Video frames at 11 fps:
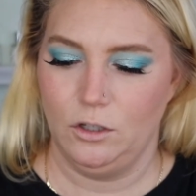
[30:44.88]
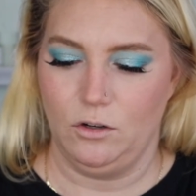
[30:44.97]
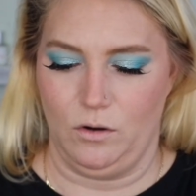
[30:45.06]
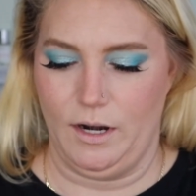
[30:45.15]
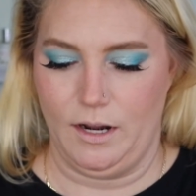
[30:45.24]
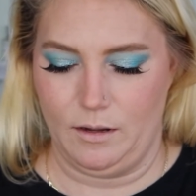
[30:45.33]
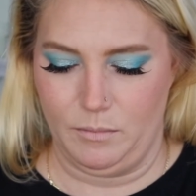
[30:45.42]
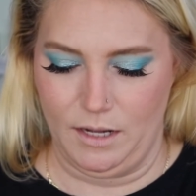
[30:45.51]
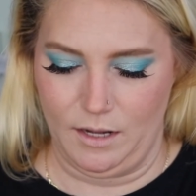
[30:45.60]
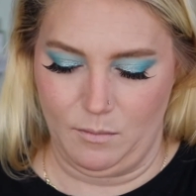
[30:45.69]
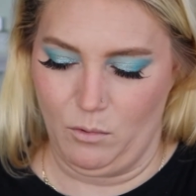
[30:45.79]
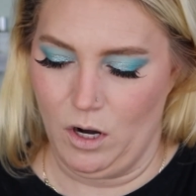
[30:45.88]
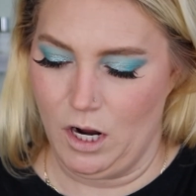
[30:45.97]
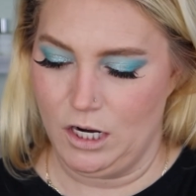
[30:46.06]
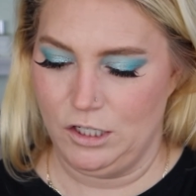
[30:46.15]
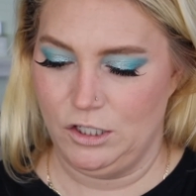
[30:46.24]
grab a
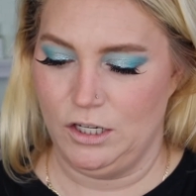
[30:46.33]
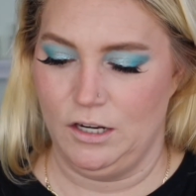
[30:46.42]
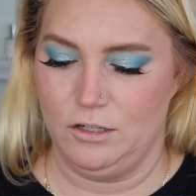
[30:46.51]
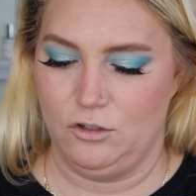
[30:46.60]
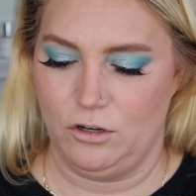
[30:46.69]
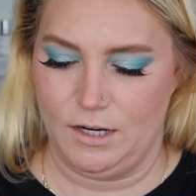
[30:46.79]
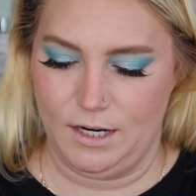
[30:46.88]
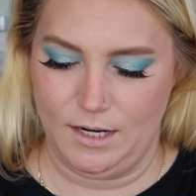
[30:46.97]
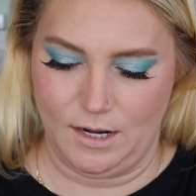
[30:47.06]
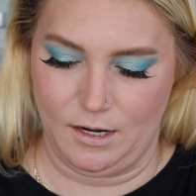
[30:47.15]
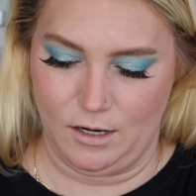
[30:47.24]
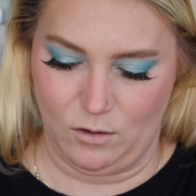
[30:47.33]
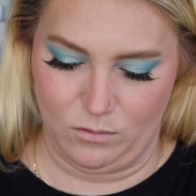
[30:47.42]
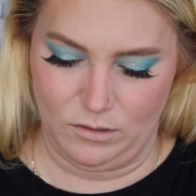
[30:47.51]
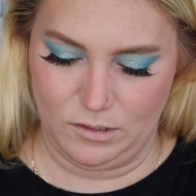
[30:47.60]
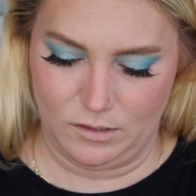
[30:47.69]
brush and try
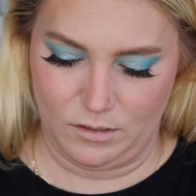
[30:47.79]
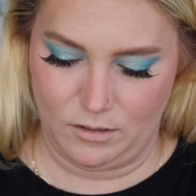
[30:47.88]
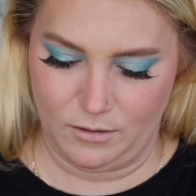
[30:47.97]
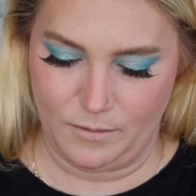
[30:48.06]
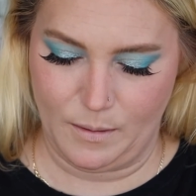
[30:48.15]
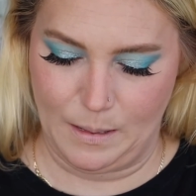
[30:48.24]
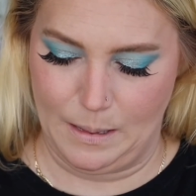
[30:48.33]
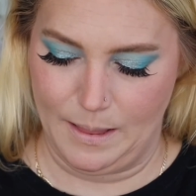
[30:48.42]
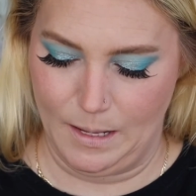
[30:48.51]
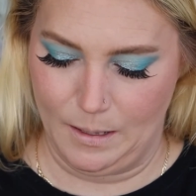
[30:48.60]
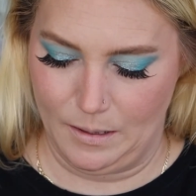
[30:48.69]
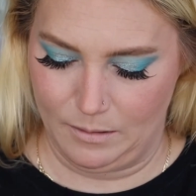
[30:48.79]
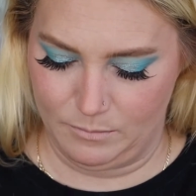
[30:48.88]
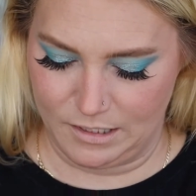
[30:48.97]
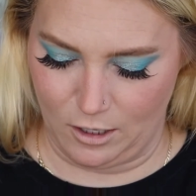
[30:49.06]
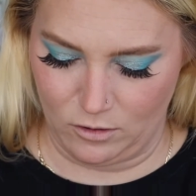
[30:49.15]
out, I'm
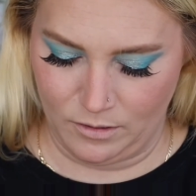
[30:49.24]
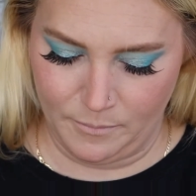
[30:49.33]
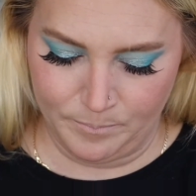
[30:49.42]
scared.